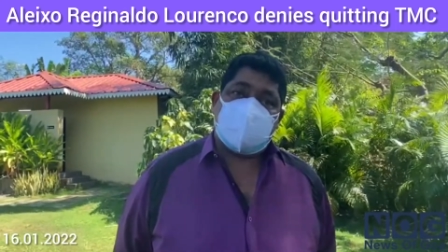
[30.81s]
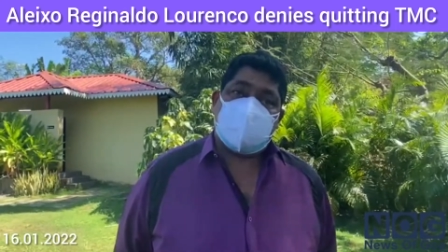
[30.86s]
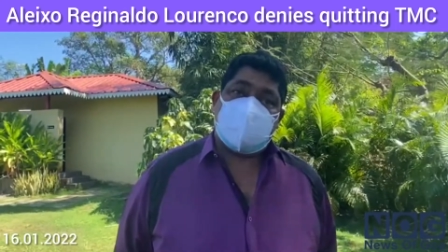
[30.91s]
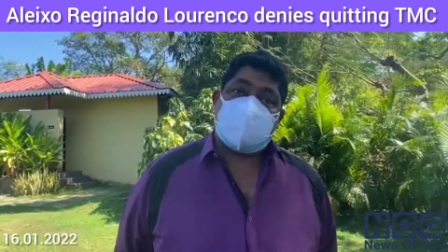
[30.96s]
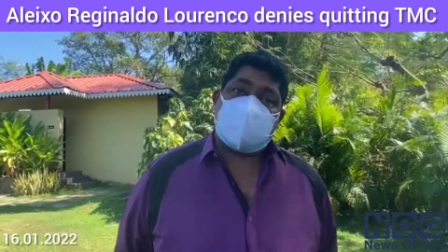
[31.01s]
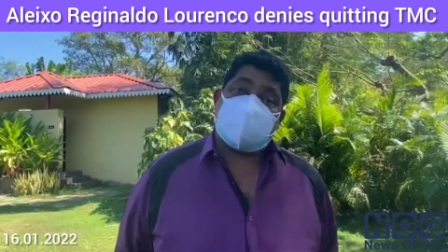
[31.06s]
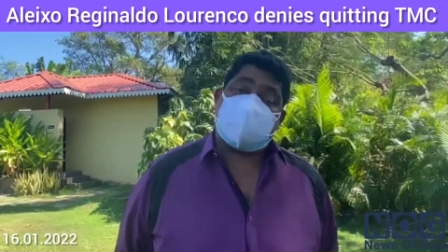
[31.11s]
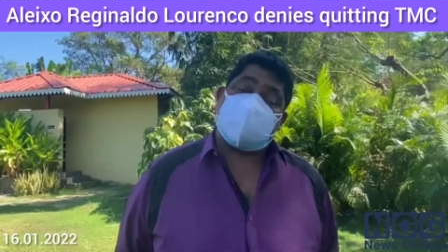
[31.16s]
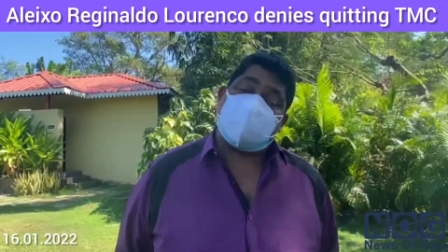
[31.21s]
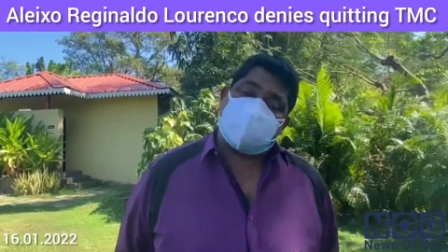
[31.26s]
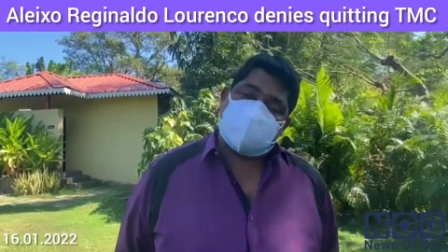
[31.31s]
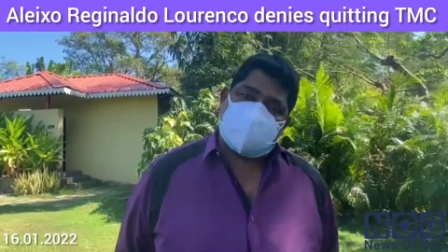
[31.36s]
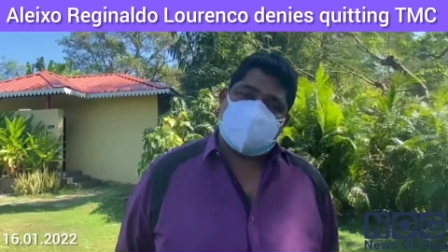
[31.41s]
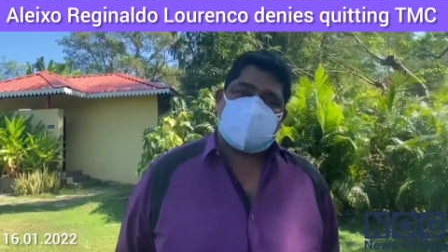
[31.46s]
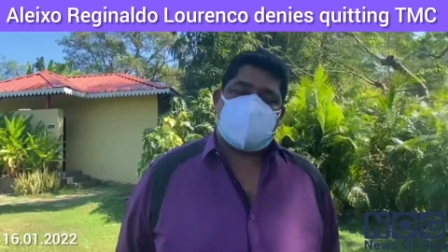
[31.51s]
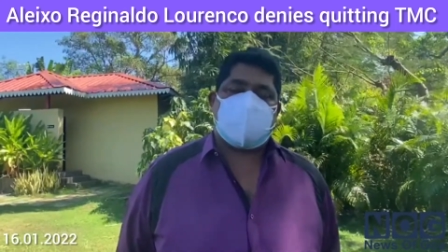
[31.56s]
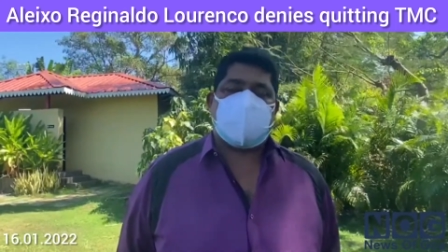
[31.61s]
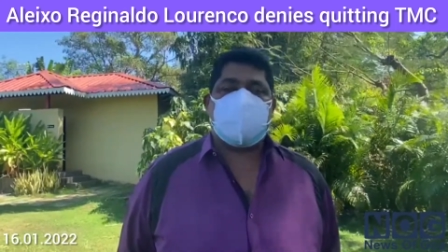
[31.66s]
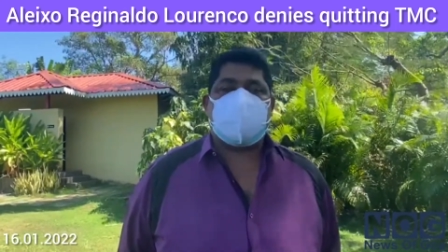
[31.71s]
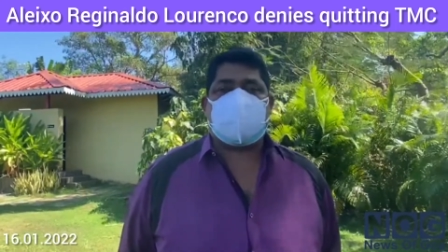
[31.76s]
since
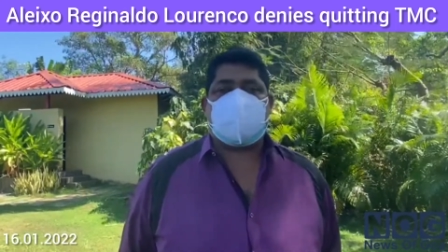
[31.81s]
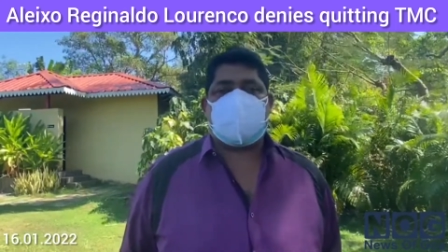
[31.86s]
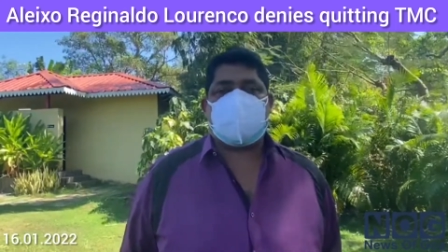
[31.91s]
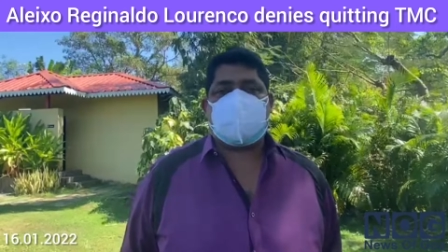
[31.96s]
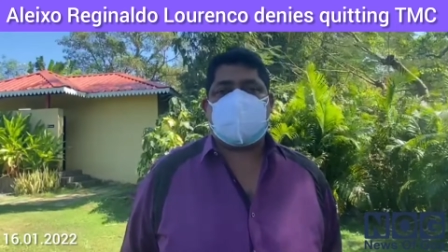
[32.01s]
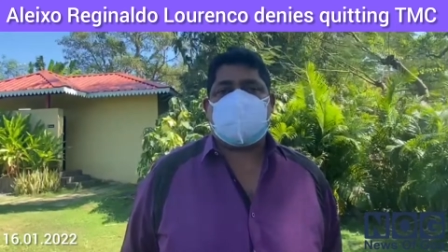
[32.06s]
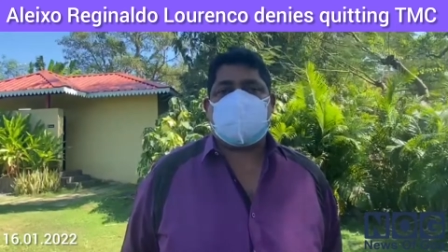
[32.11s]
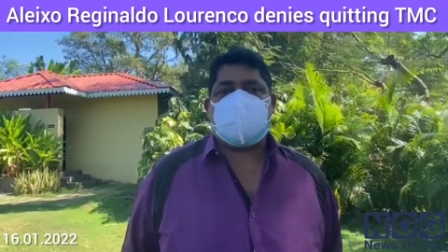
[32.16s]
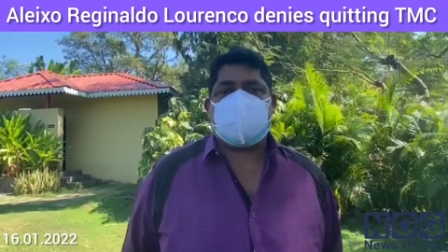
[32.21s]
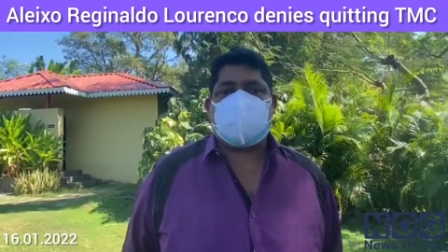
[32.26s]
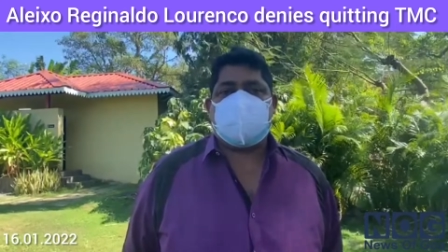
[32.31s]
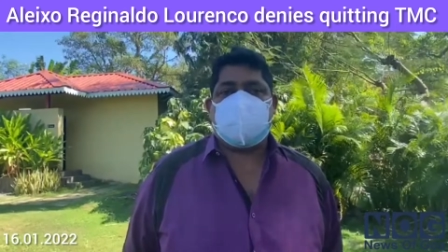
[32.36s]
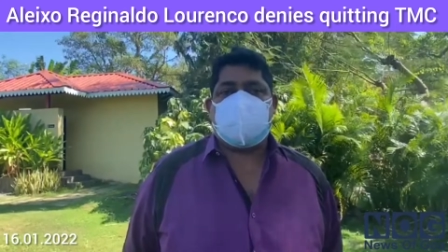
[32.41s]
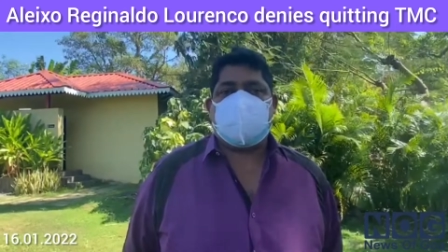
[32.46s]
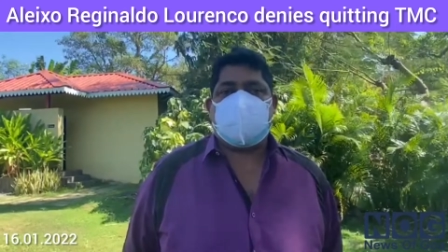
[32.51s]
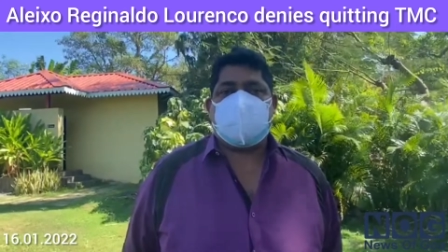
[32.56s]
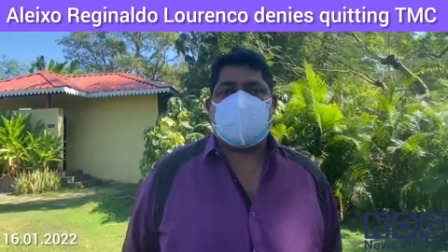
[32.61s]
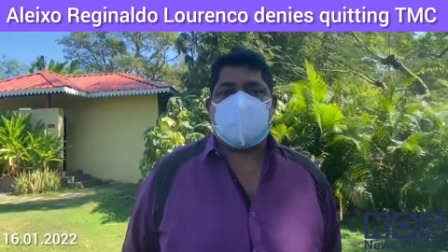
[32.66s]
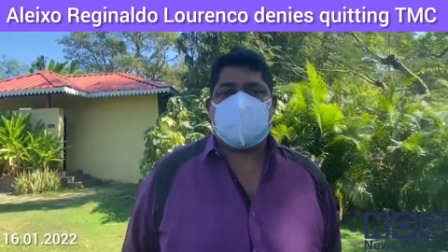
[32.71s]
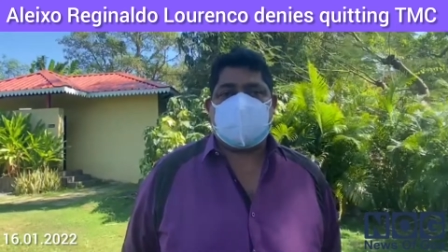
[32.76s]
2000,
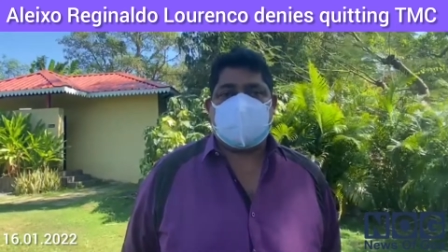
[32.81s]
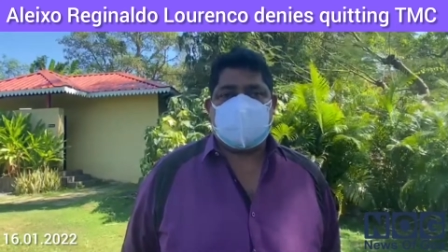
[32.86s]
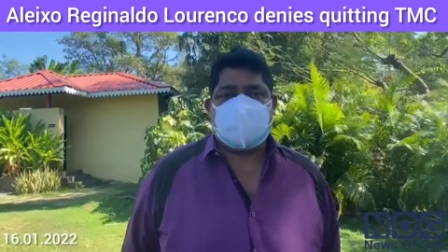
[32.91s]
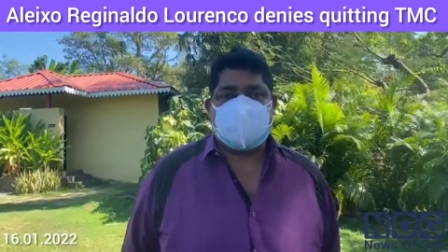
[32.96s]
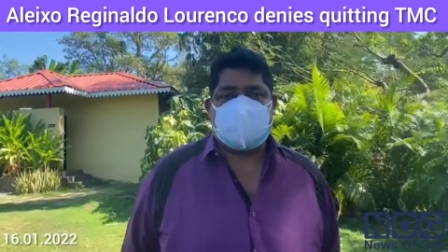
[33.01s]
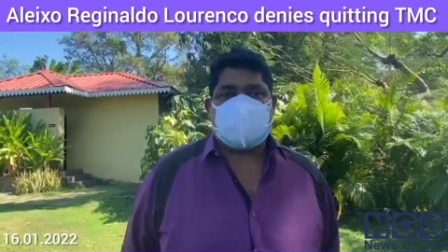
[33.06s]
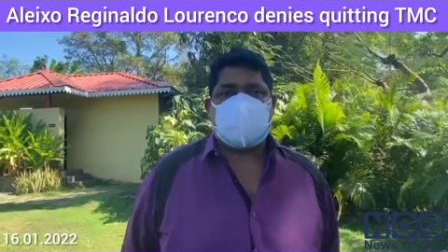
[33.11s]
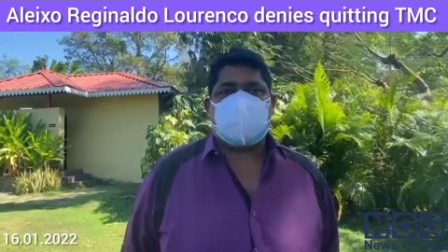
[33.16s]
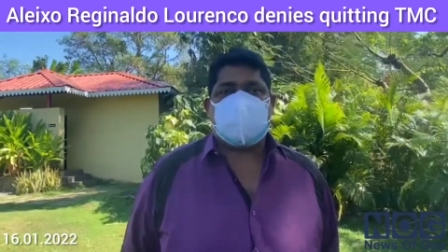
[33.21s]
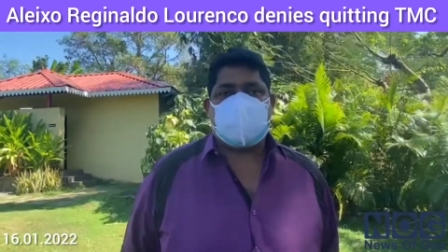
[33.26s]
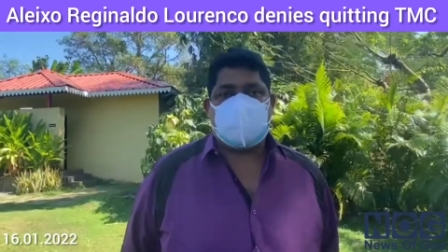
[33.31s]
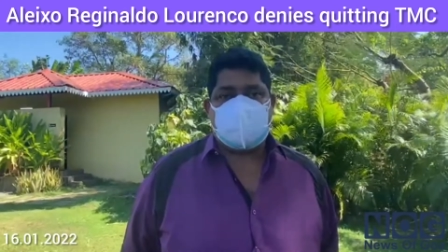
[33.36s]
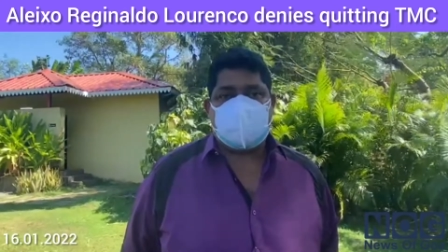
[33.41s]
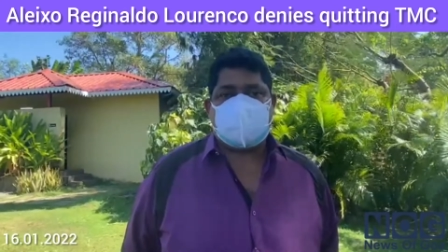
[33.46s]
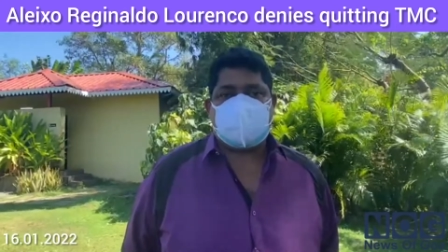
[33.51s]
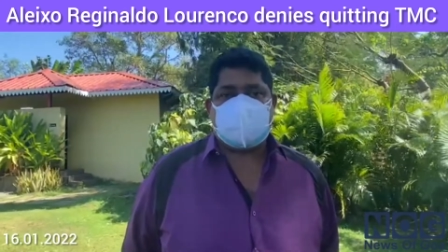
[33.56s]
maybe 7, 8,